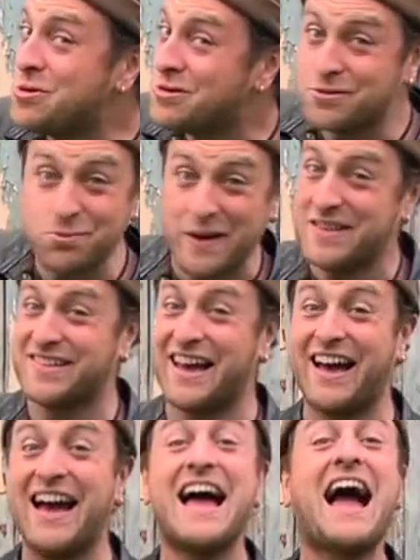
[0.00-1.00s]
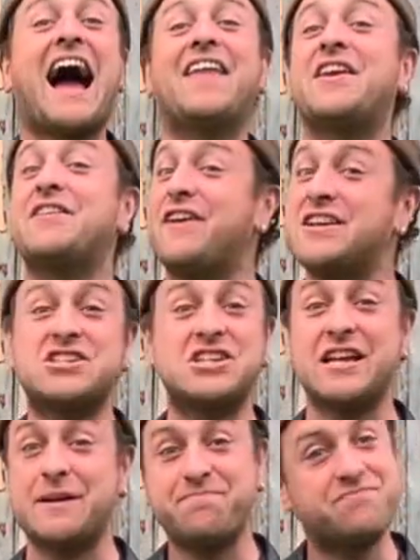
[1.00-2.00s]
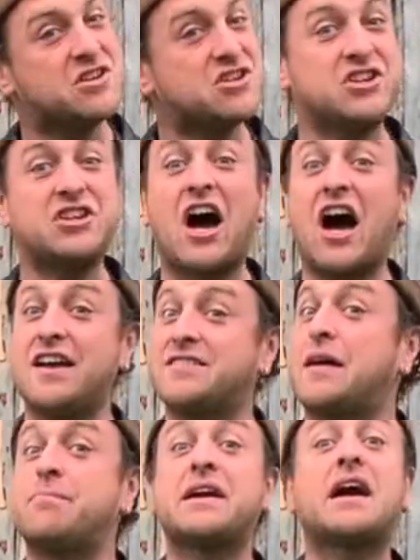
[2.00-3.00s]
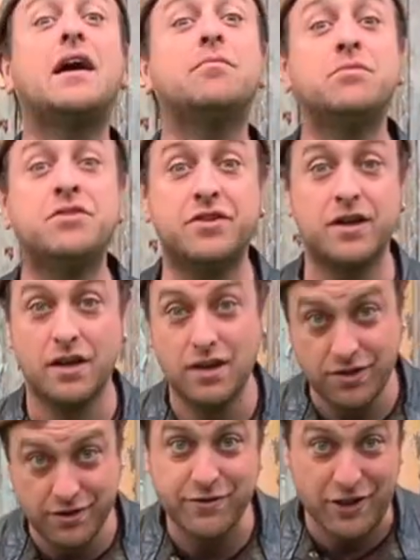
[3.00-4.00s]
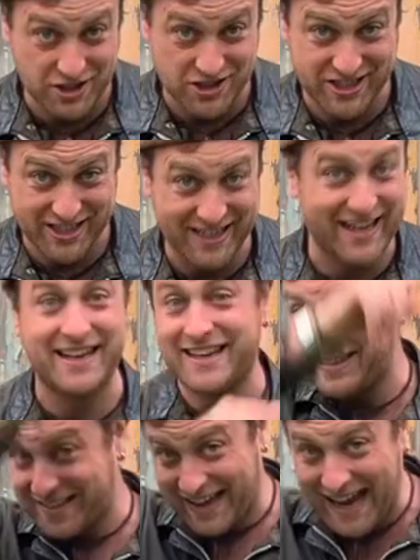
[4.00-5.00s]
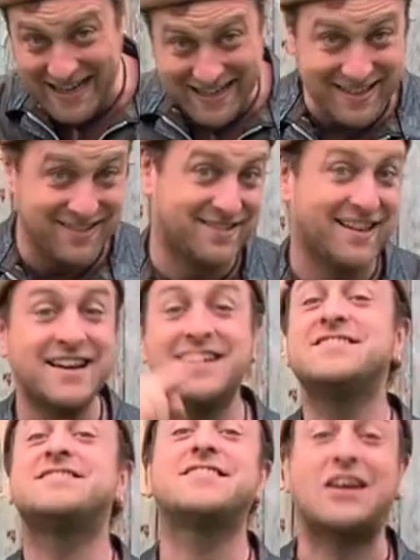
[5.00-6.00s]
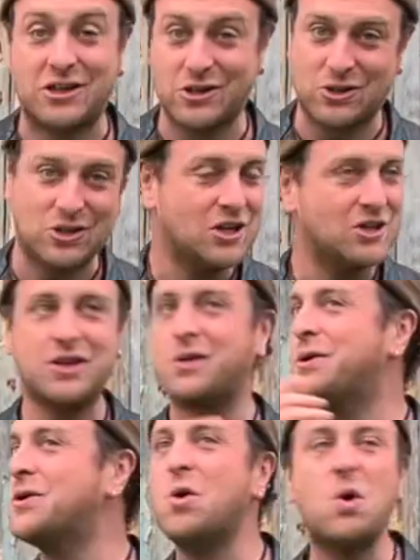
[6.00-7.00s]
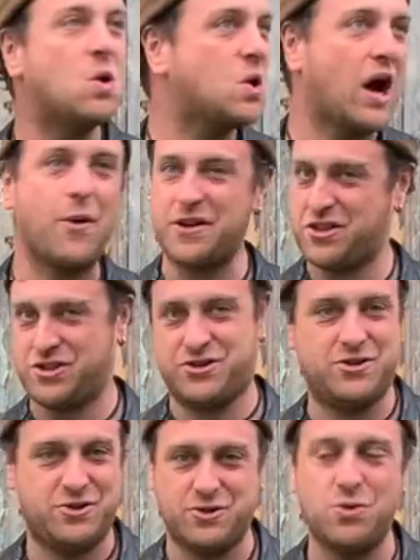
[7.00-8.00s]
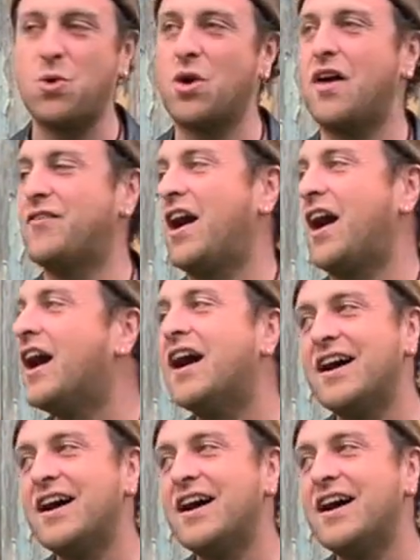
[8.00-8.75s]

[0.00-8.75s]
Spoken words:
winter, and then eventually she dies and becomes the virgin again in this endless cycle that we're all going through all of our